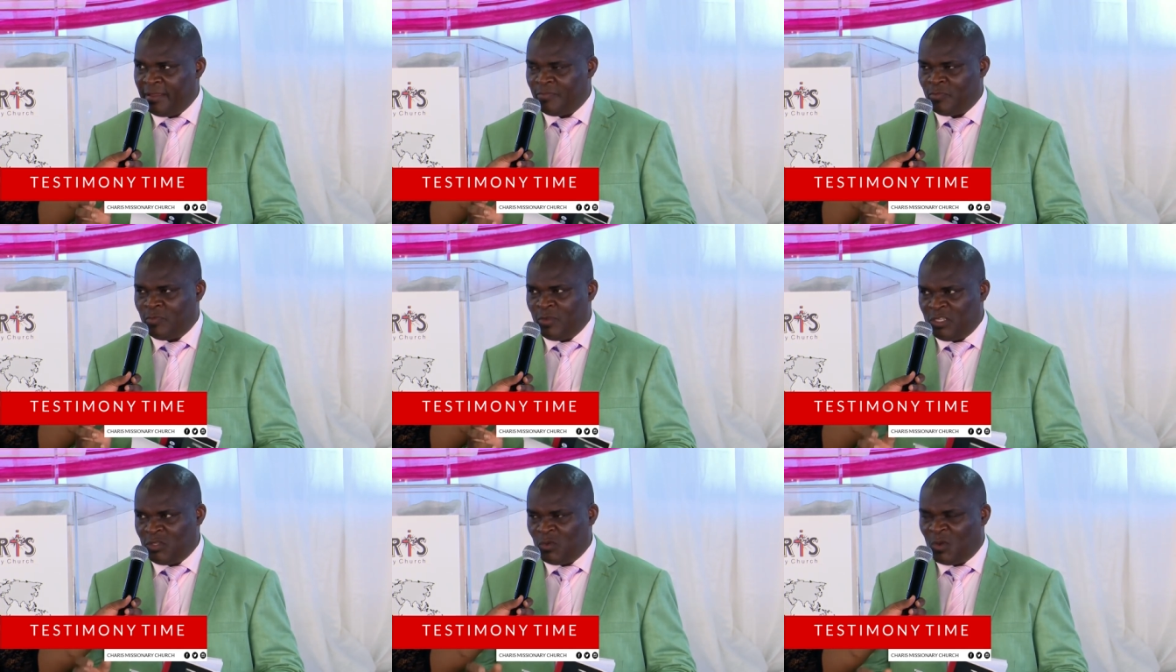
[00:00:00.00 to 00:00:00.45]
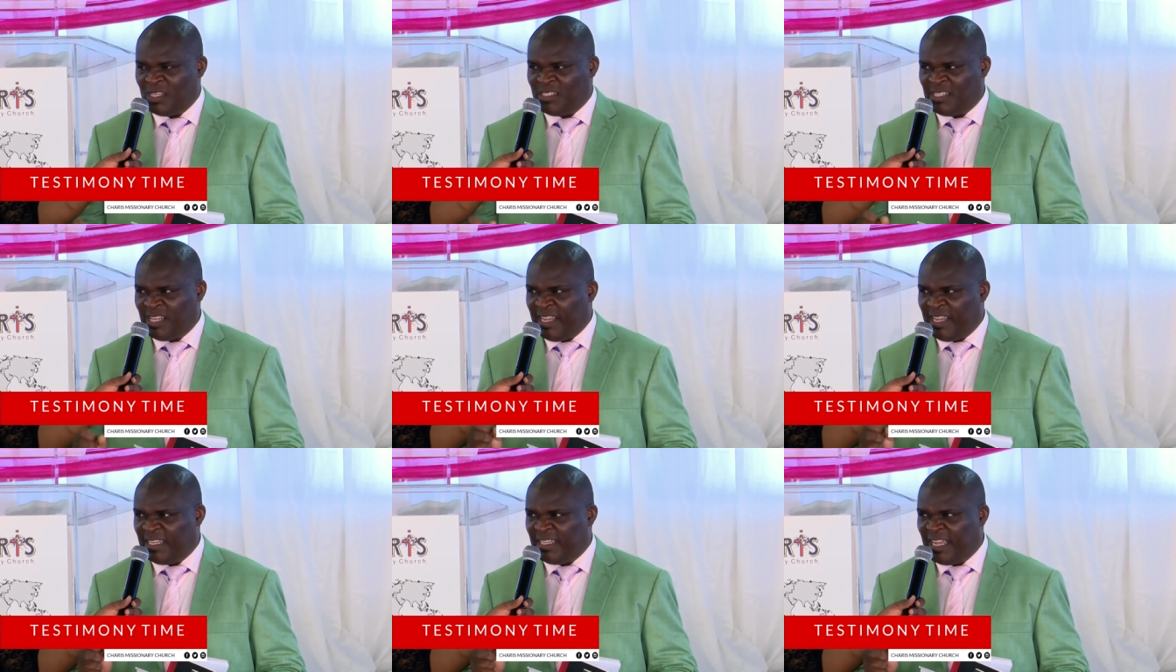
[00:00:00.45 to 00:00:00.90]
which was
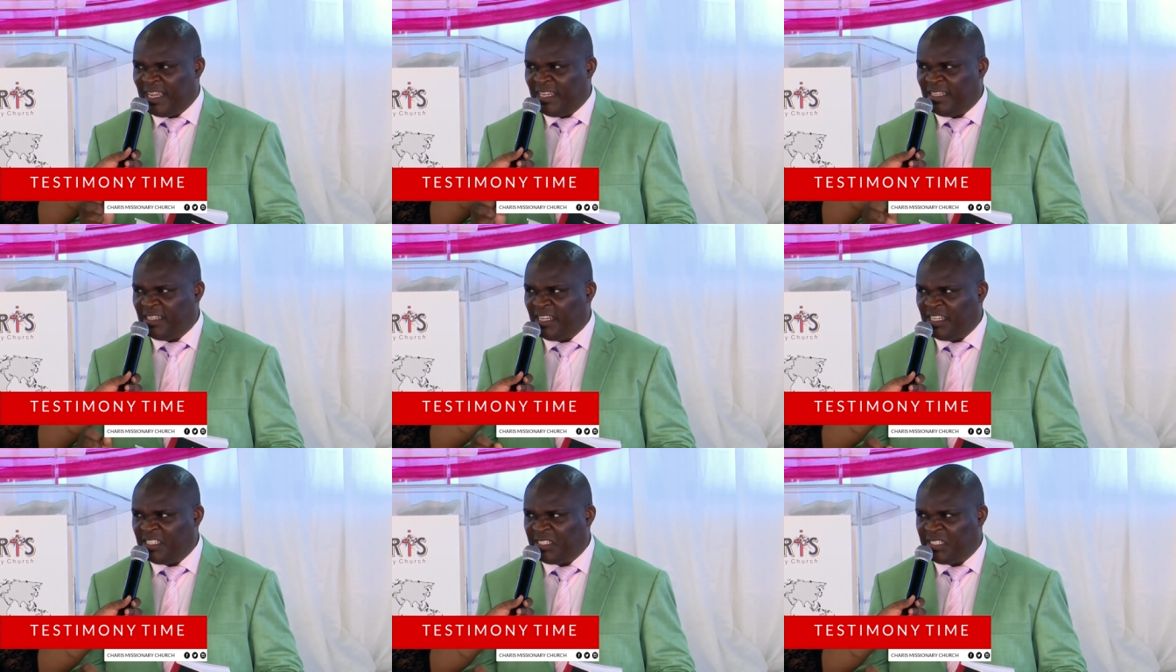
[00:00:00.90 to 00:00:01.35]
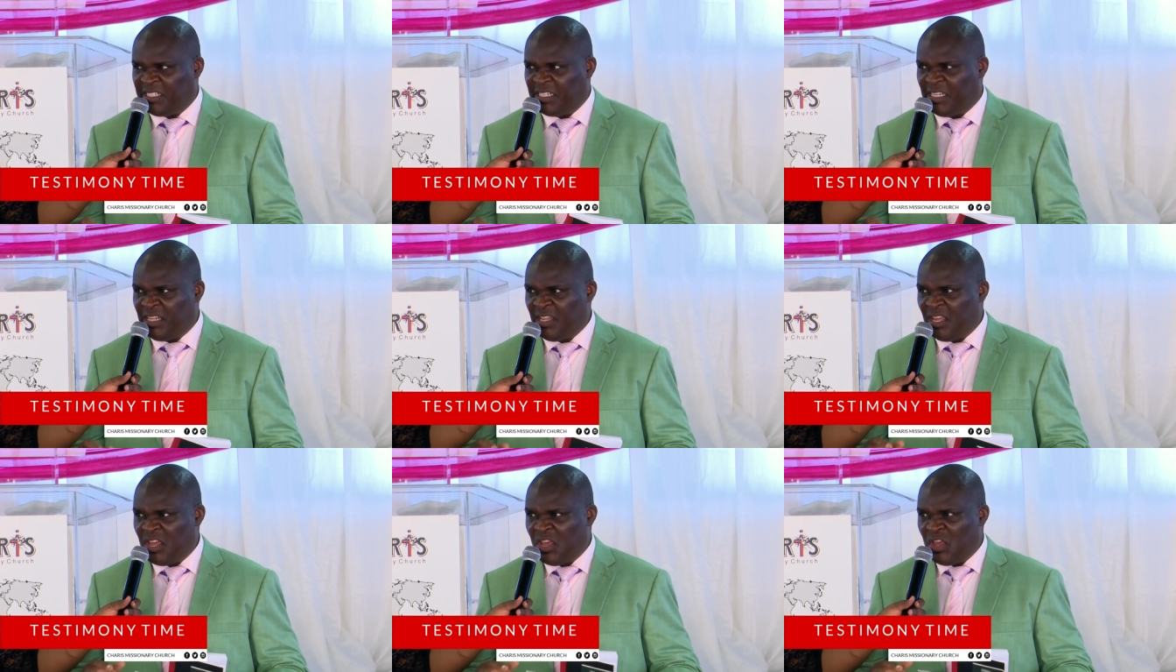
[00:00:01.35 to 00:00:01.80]
a
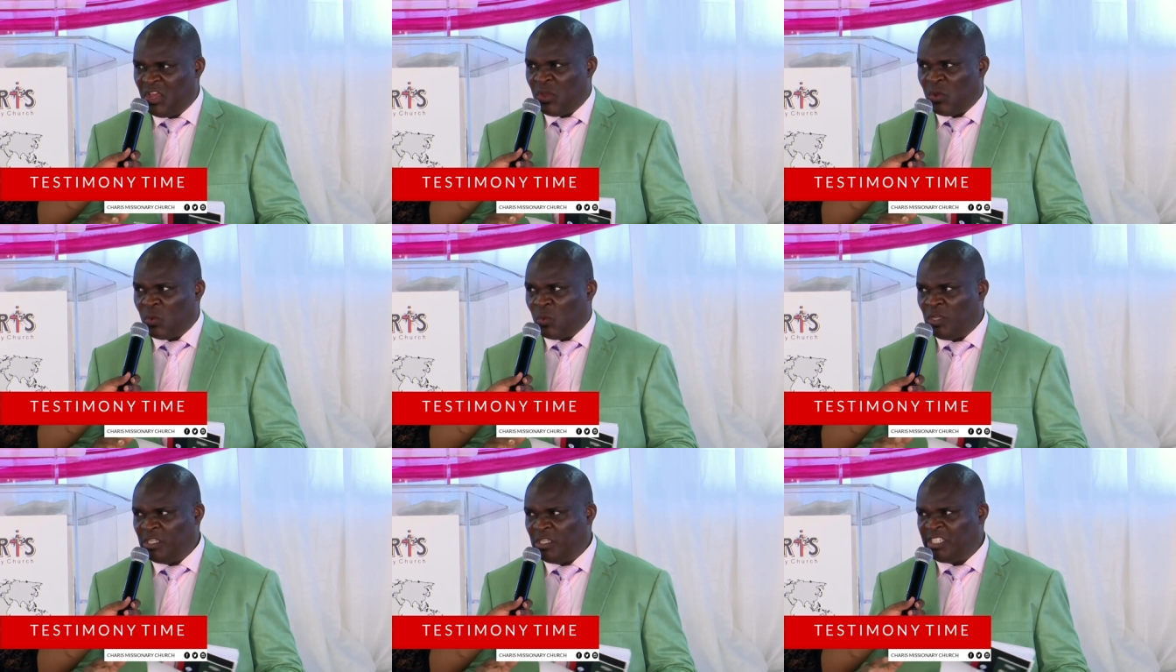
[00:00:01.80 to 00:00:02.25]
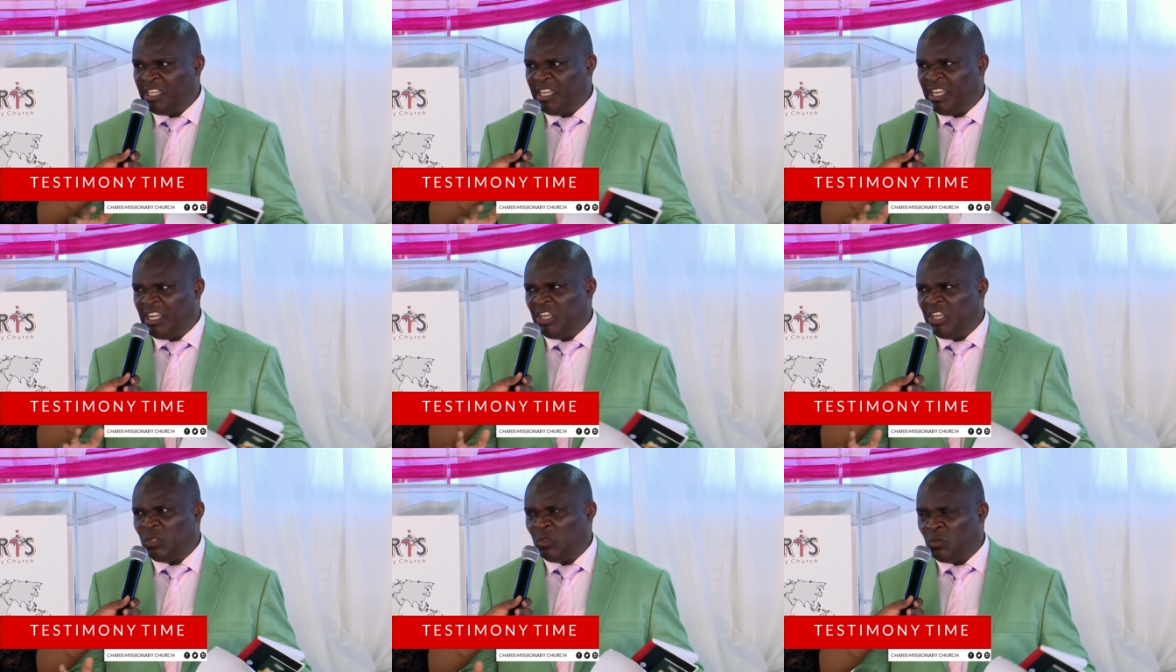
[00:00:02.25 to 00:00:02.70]
dynasty which
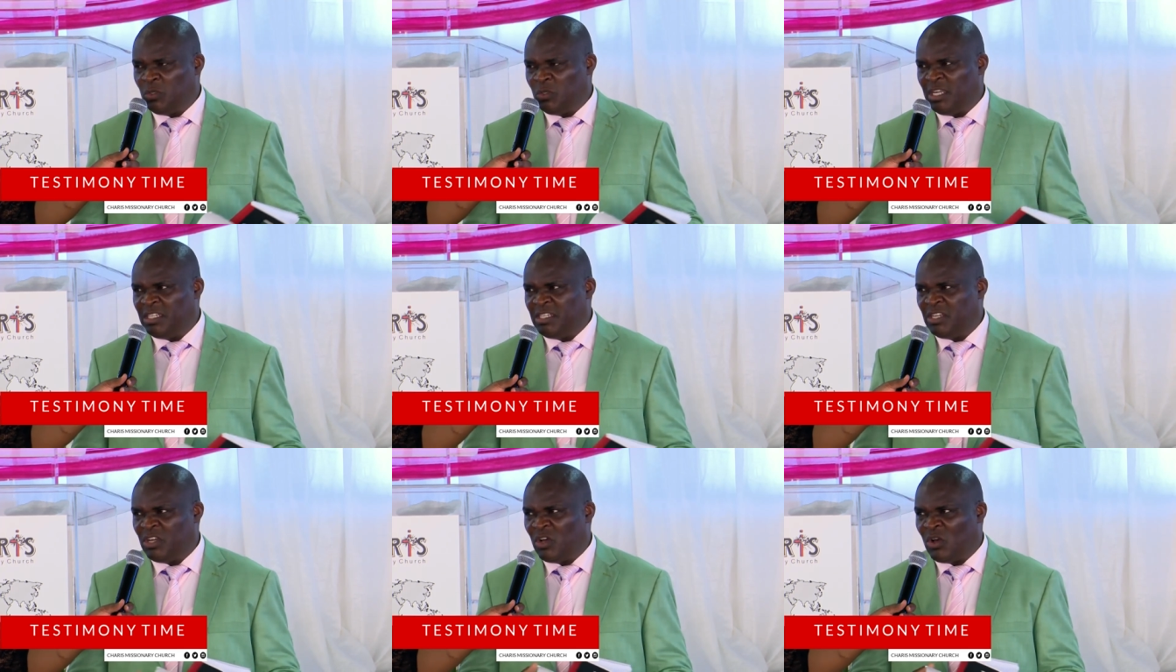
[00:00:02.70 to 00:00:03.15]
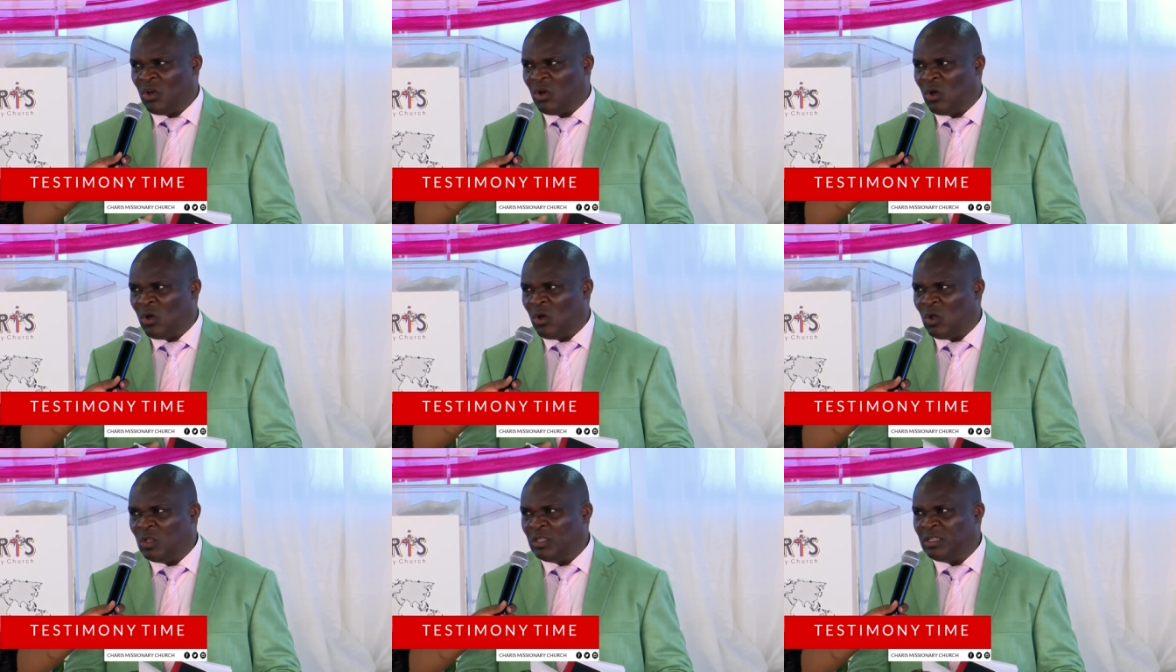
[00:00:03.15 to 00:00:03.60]
included
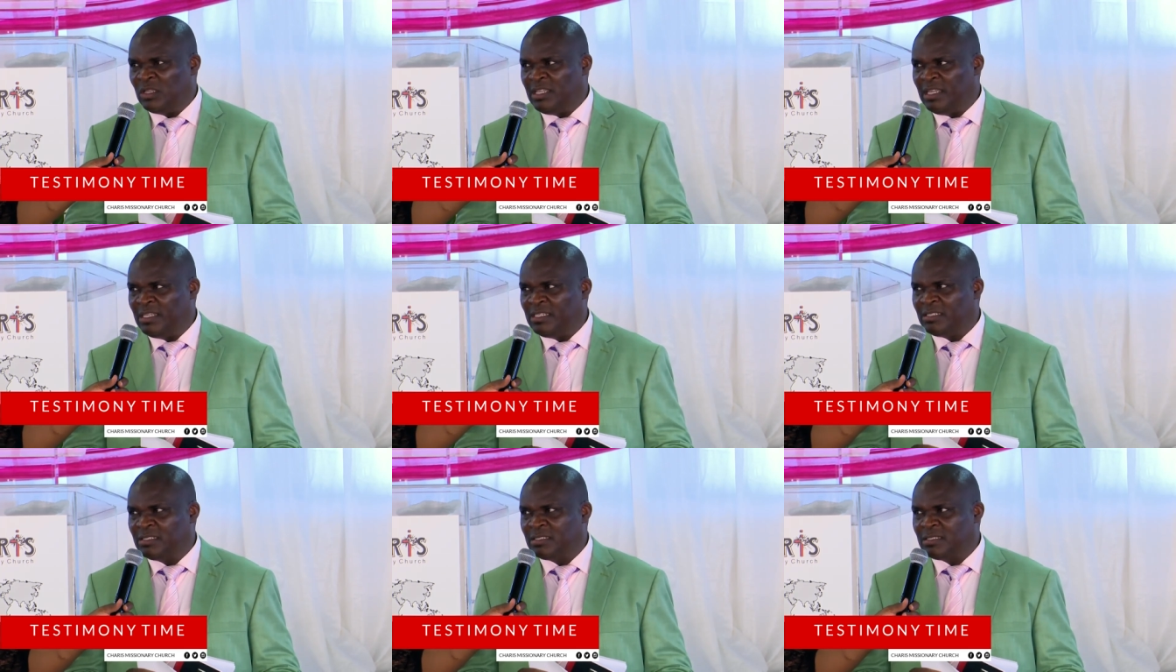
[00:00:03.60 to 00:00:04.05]
all the